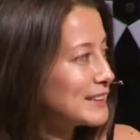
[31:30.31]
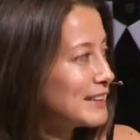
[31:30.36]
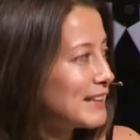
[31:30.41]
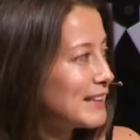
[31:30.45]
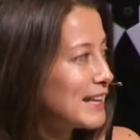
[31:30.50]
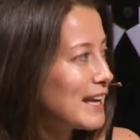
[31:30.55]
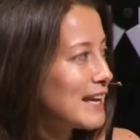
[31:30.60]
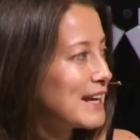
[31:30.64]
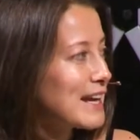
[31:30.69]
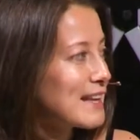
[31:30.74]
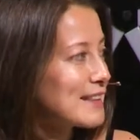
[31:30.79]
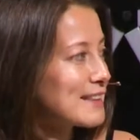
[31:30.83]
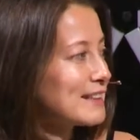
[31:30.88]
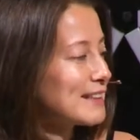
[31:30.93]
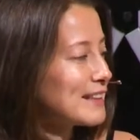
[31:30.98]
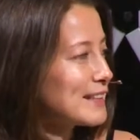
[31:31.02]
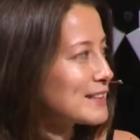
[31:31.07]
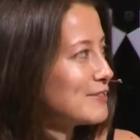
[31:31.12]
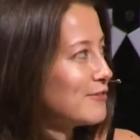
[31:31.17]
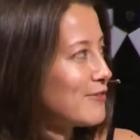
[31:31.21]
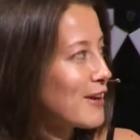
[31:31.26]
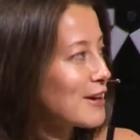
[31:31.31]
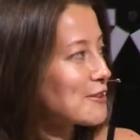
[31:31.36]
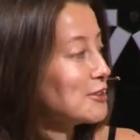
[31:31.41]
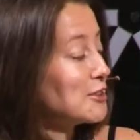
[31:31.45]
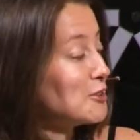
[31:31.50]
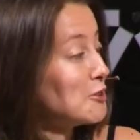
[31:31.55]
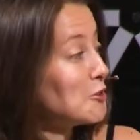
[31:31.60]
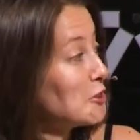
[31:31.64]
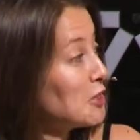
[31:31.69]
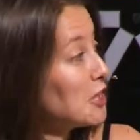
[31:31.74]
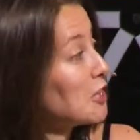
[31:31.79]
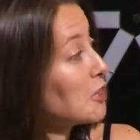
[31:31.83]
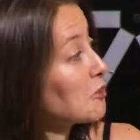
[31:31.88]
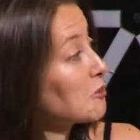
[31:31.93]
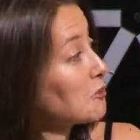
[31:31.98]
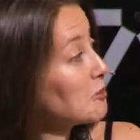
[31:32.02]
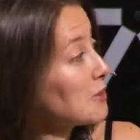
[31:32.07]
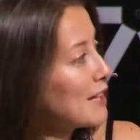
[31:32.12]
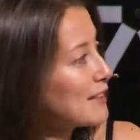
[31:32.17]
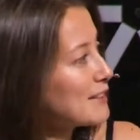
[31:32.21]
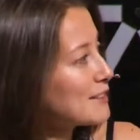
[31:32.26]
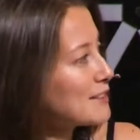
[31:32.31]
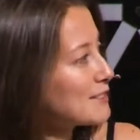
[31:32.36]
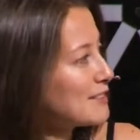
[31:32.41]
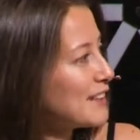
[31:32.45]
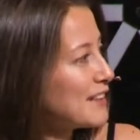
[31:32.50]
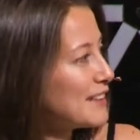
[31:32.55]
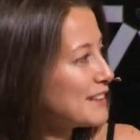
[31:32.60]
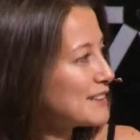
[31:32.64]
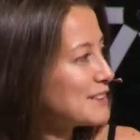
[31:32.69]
And I think that's very unique to us, right?